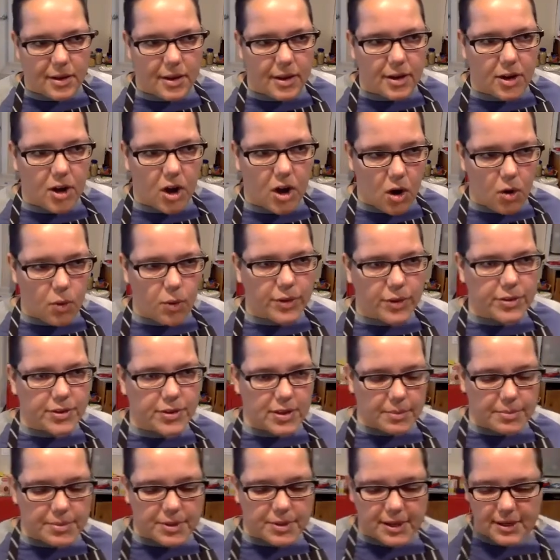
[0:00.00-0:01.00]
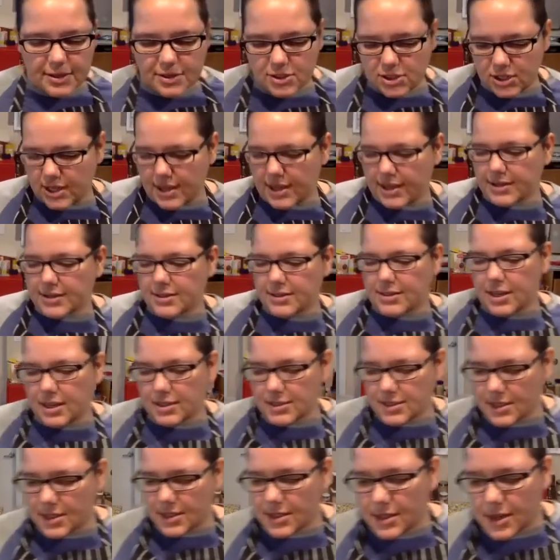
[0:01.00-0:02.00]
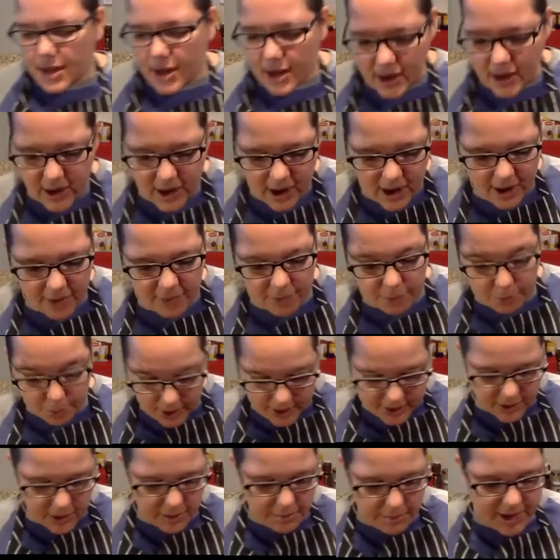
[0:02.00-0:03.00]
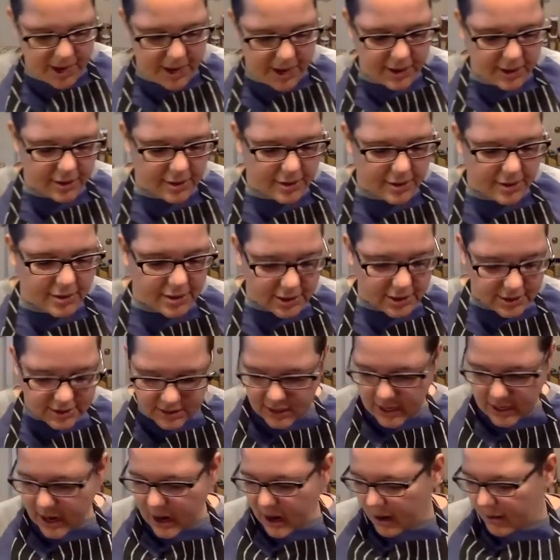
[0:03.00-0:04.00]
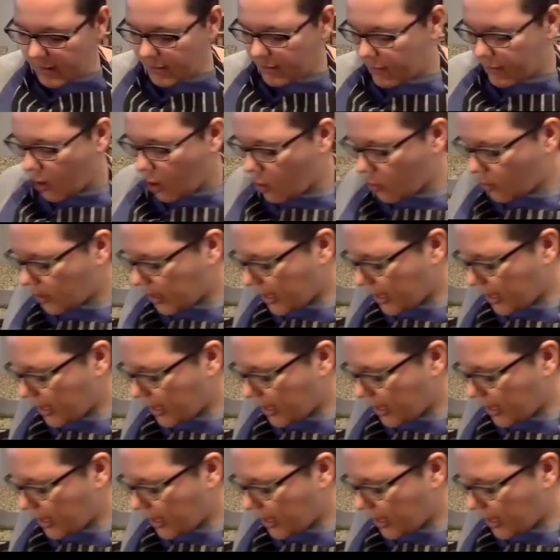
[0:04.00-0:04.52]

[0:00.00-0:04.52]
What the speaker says: go with something that doesn't break the bank, doesn't have oak